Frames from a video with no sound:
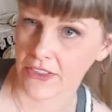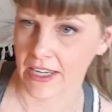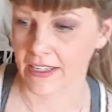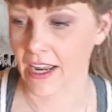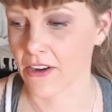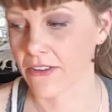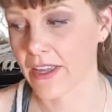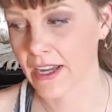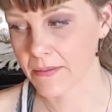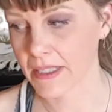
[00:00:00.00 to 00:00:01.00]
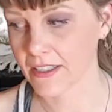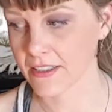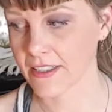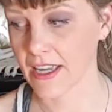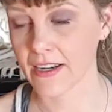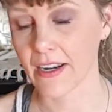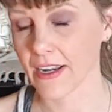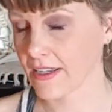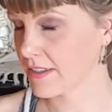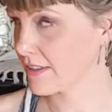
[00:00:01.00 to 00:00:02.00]
thing. Now, that being said,
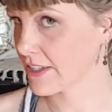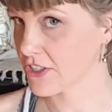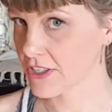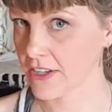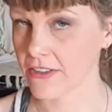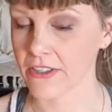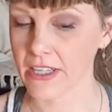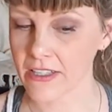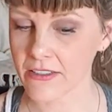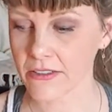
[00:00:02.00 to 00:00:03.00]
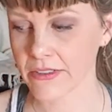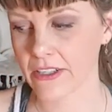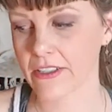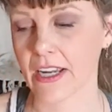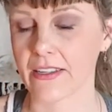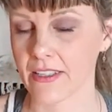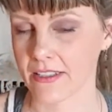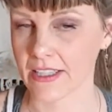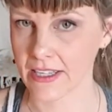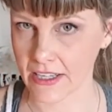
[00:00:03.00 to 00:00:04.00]
as I shared, there is a rare deck
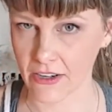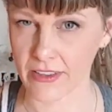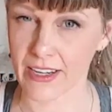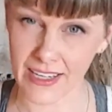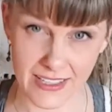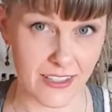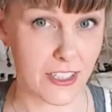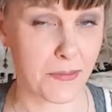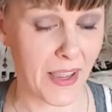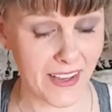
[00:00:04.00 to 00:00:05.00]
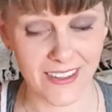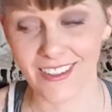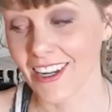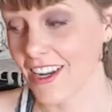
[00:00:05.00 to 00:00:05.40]
that's in here that I did spend